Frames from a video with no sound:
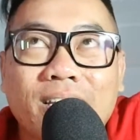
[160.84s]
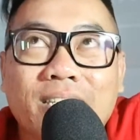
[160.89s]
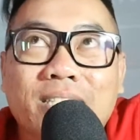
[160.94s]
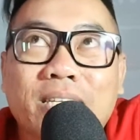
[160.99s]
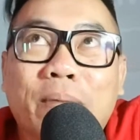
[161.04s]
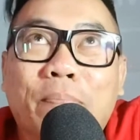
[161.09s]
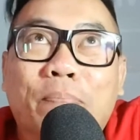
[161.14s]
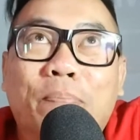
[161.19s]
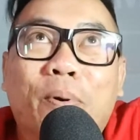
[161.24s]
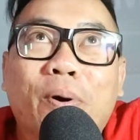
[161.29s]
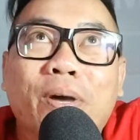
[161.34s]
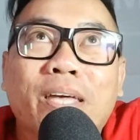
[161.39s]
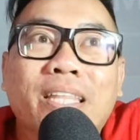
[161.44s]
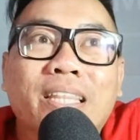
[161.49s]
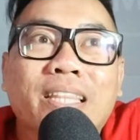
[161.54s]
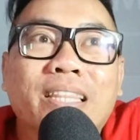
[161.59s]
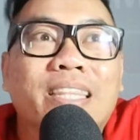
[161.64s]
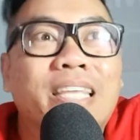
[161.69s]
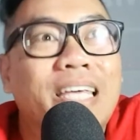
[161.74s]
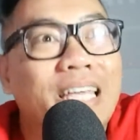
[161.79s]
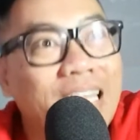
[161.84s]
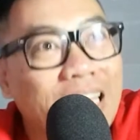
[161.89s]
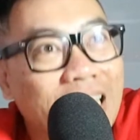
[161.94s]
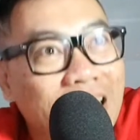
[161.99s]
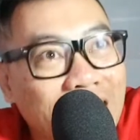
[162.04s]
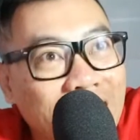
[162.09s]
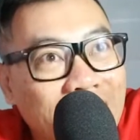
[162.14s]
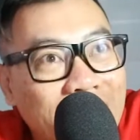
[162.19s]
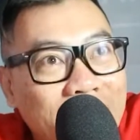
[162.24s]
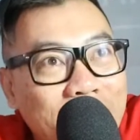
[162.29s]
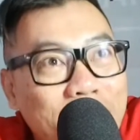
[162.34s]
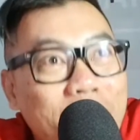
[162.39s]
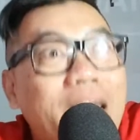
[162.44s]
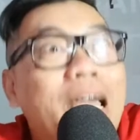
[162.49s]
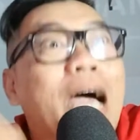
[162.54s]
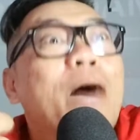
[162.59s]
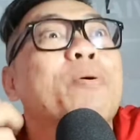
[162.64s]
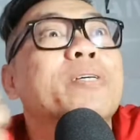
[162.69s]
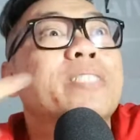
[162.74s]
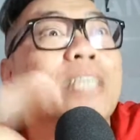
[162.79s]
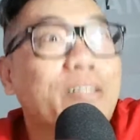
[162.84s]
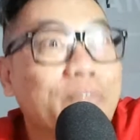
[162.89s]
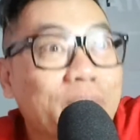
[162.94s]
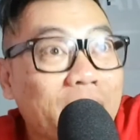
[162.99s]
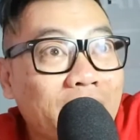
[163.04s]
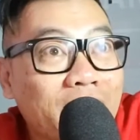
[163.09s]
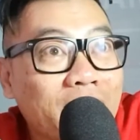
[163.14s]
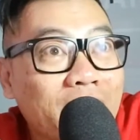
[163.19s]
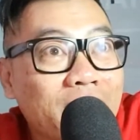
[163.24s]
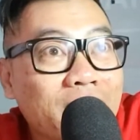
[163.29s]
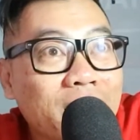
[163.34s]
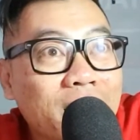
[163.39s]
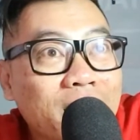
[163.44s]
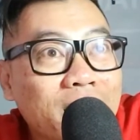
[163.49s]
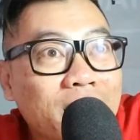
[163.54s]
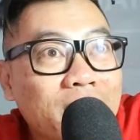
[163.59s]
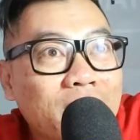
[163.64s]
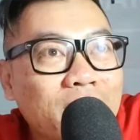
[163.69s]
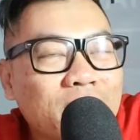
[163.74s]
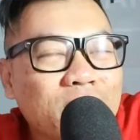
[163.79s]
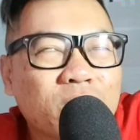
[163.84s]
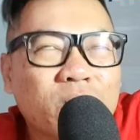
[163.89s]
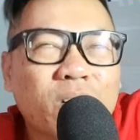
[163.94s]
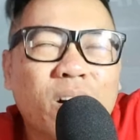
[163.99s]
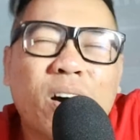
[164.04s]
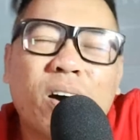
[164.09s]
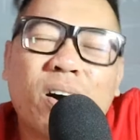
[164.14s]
disappointed by ourselves. Yeah. So